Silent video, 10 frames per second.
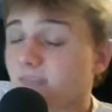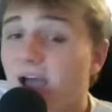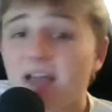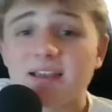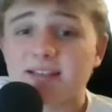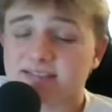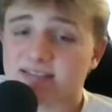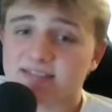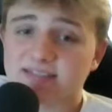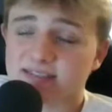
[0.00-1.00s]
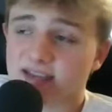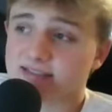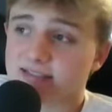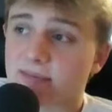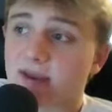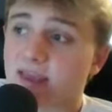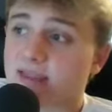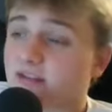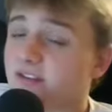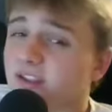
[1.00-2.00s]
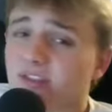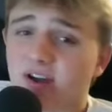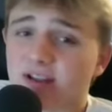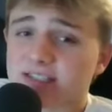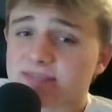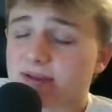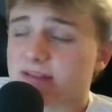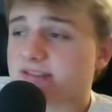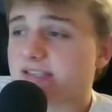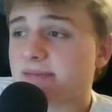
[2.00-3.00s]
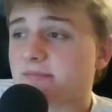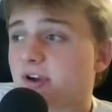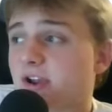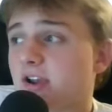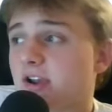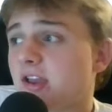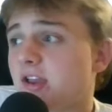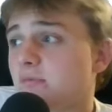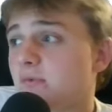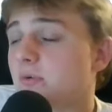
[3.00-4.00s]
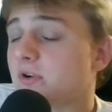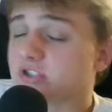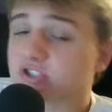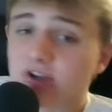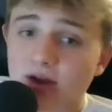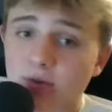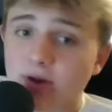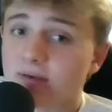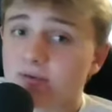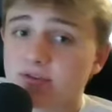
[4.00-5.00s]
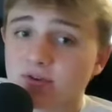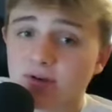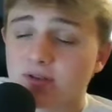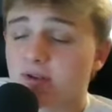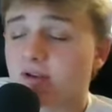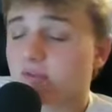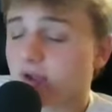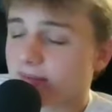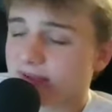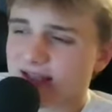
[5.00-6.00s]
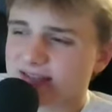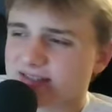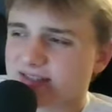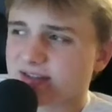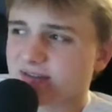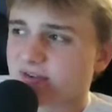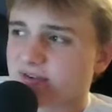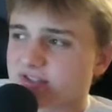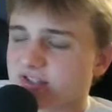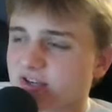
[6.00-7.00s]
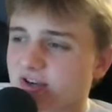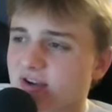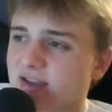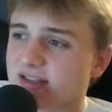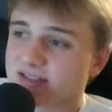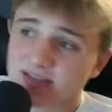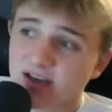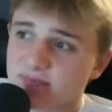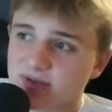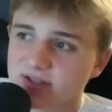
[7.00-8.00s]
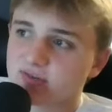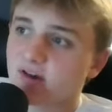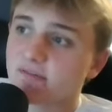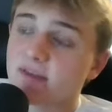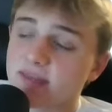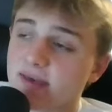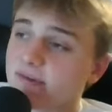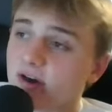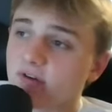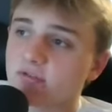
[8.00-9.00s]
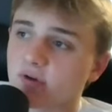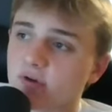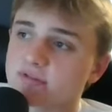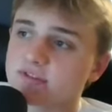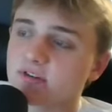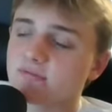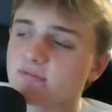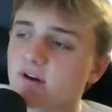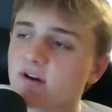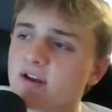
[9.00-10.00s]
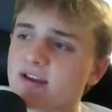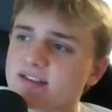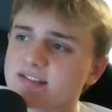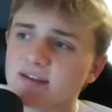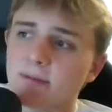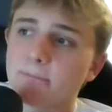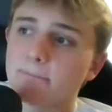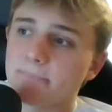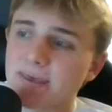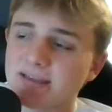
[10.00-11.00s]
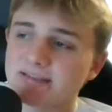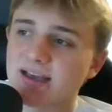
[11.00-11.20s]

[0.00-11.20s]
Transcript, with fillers: I like this Texas Tech team. Again, they're another unexpected team where we weren't sure how well they would do under Grant McCasland in their first year in a tough Big 12. They've held their own so far. This is a big